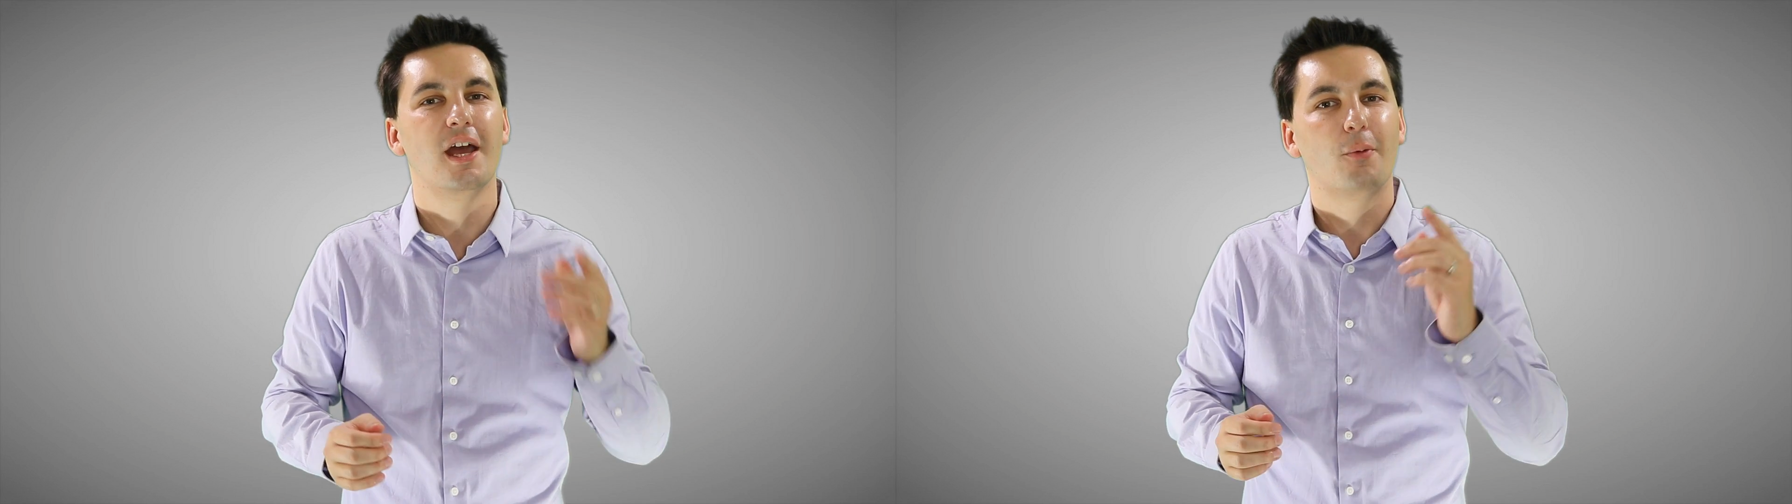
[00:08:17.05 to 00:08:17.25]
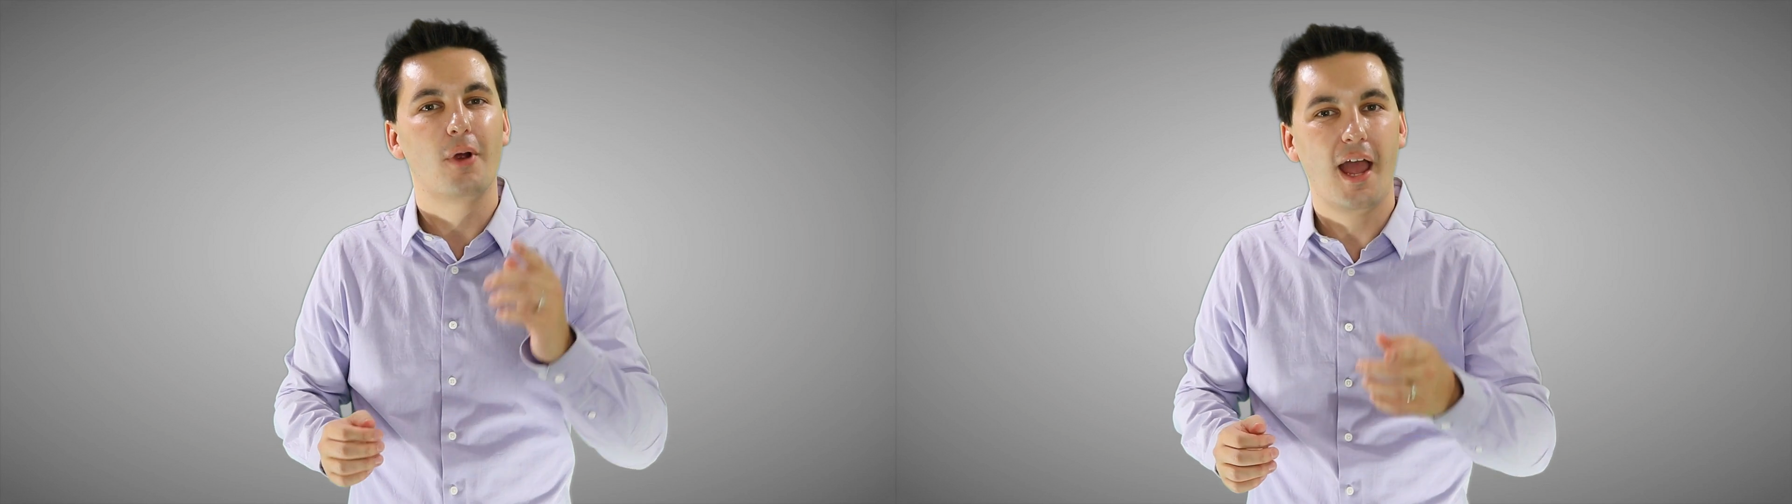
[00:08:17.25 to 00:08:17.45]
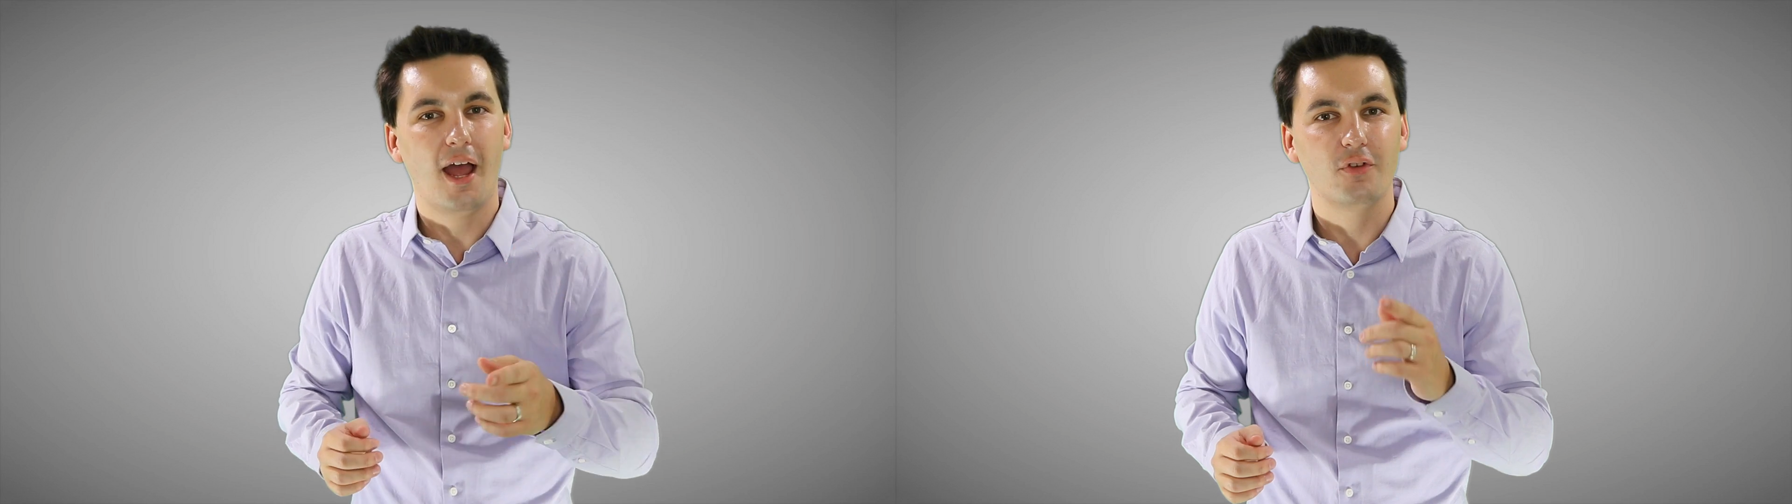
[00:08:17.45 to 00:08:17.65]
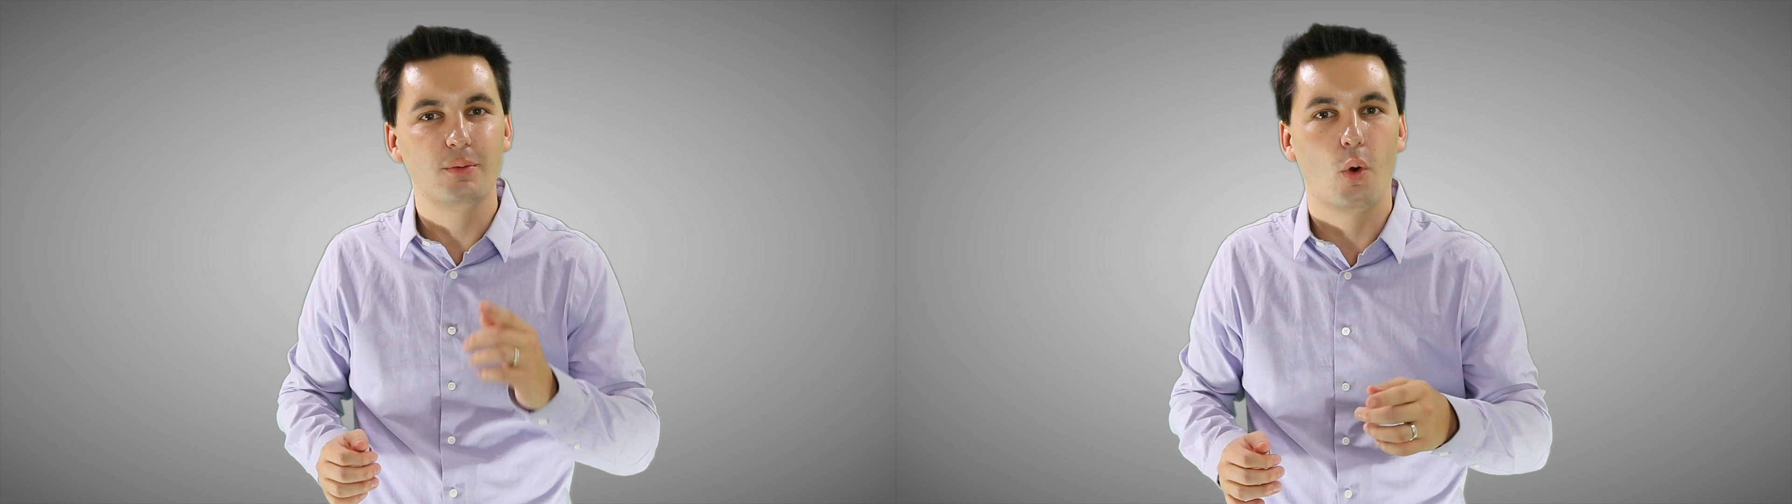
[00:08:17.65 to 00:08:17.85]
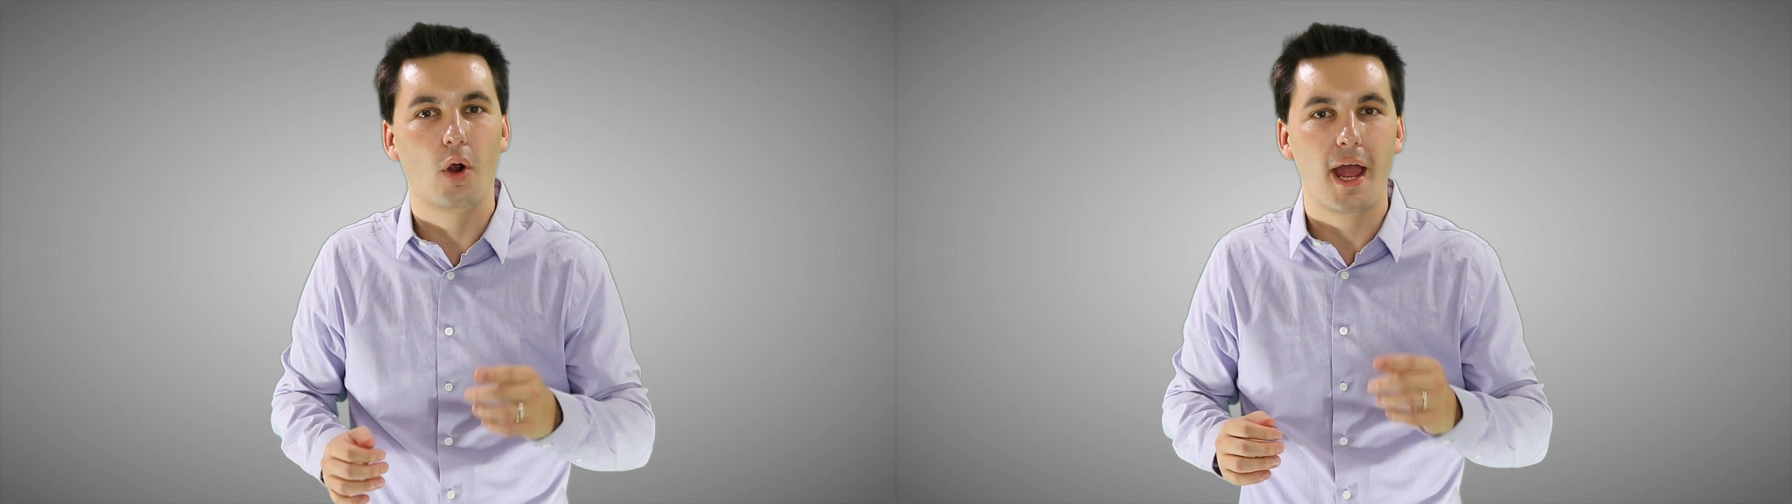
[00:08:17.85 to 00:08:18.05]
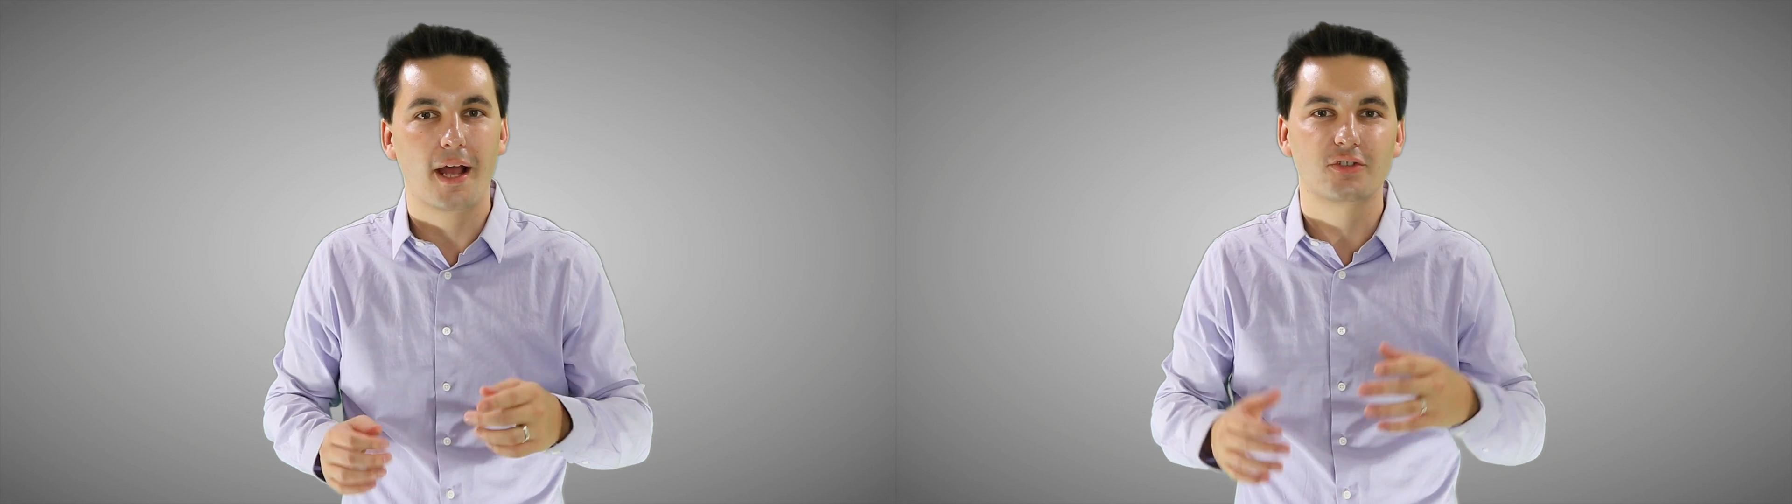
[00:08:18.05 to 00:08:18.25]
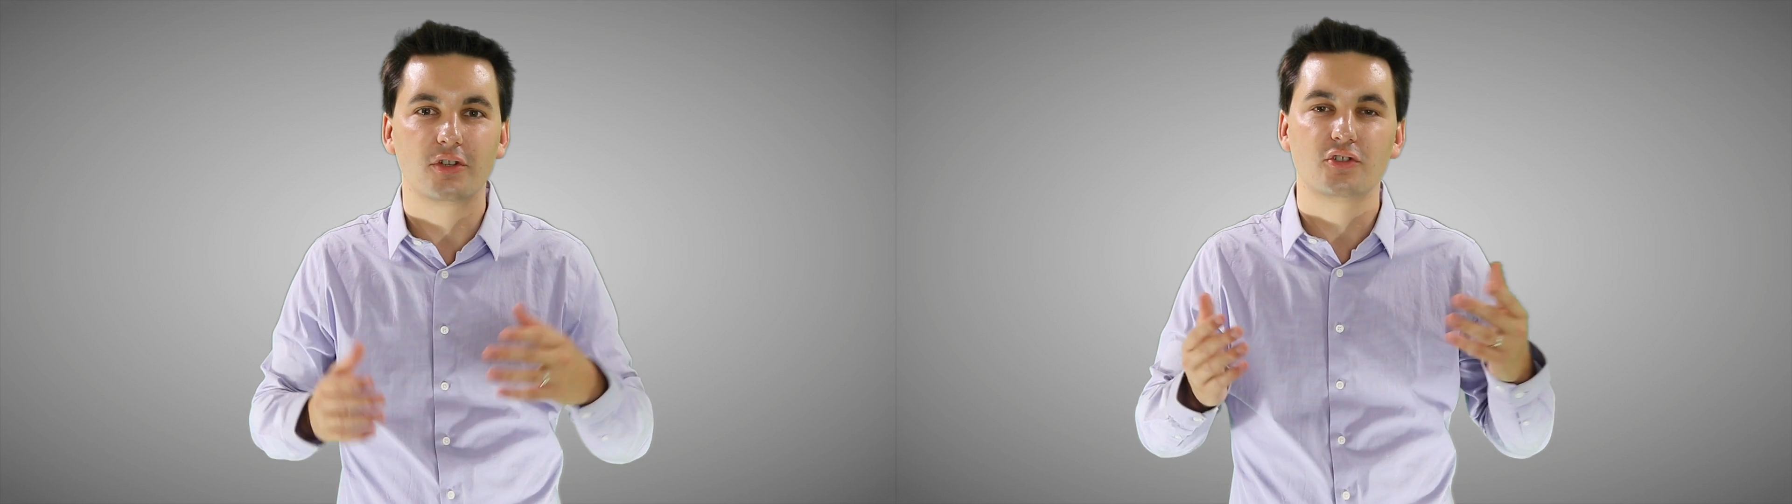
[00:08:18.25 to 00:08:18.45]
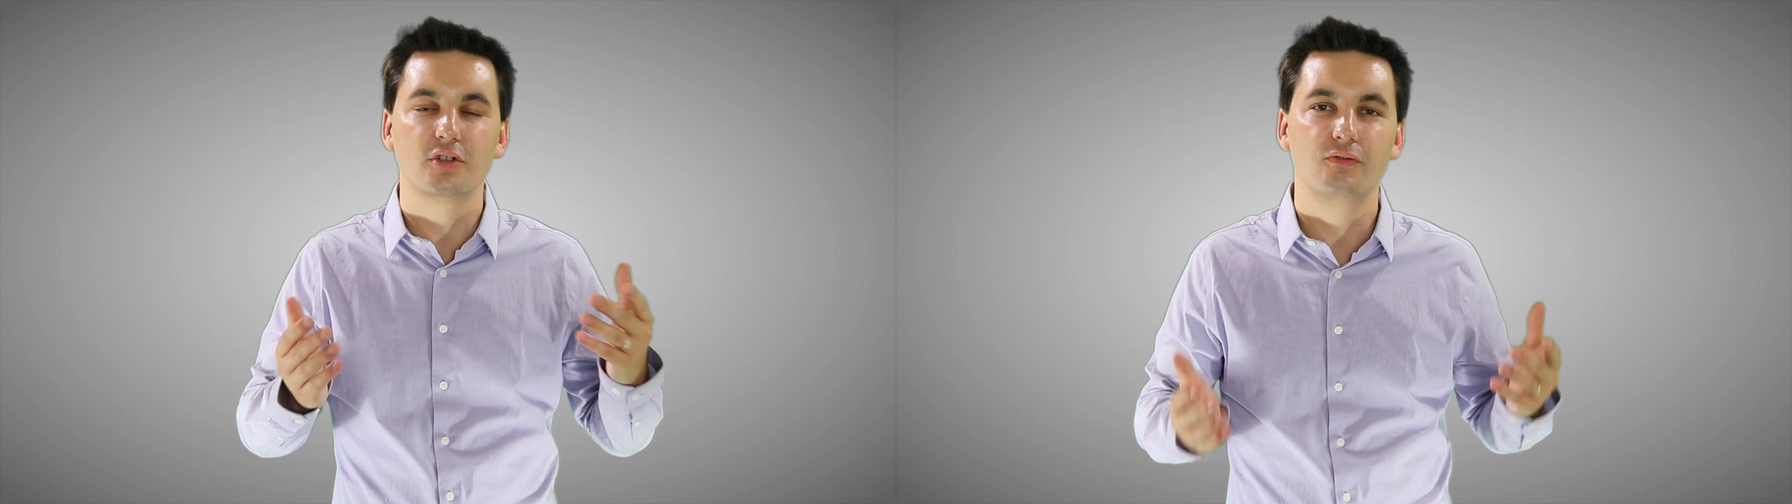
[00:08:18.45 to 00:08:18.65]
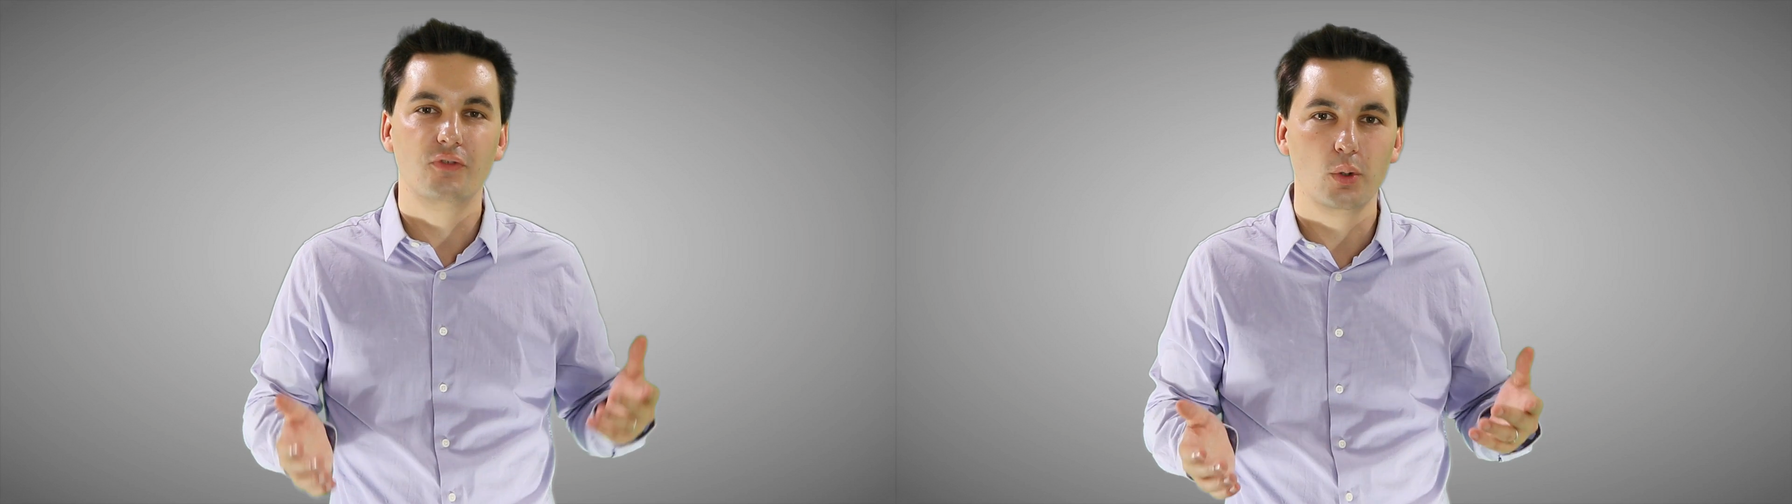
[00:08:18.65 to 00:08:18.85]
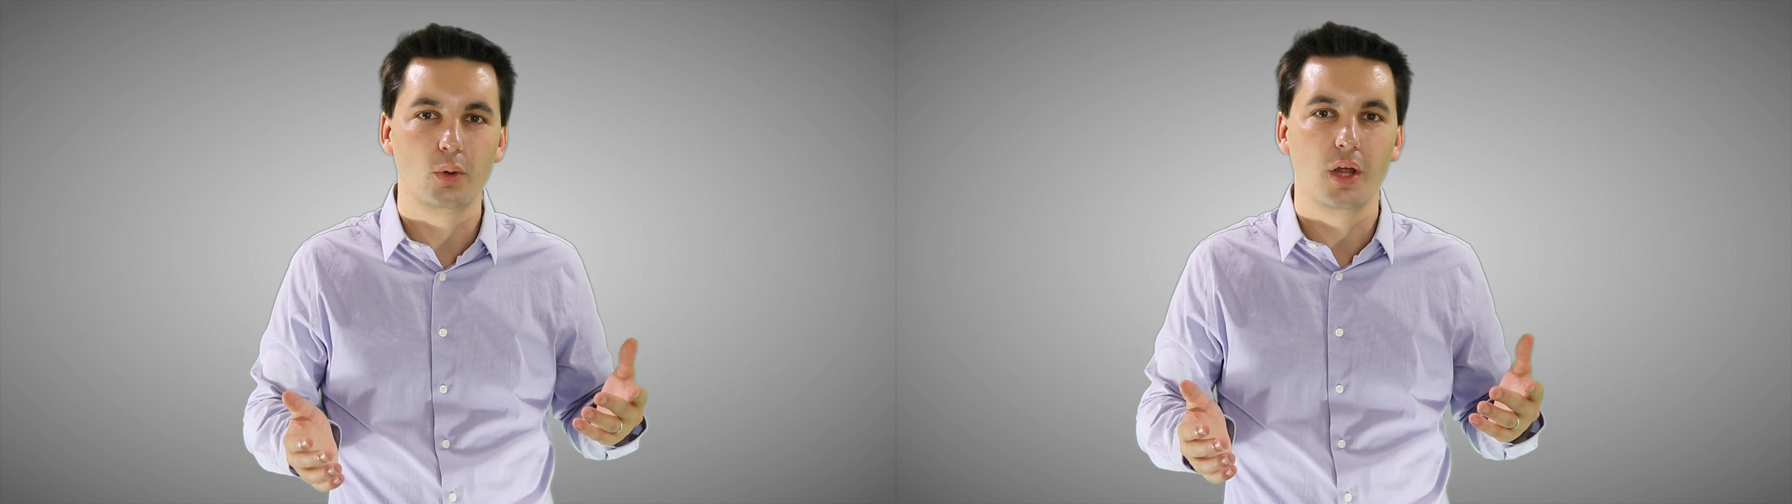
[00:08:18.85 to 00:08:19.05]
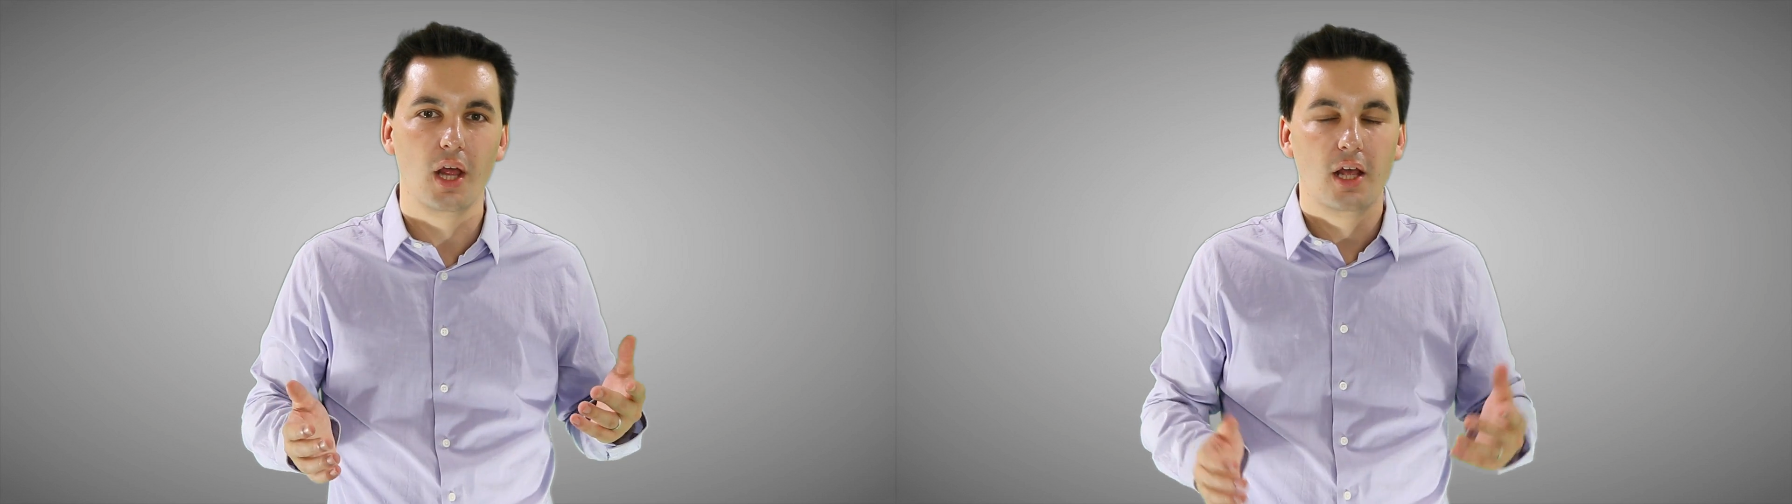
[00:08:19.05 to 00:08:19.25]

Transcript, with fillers: and we're having more access to food.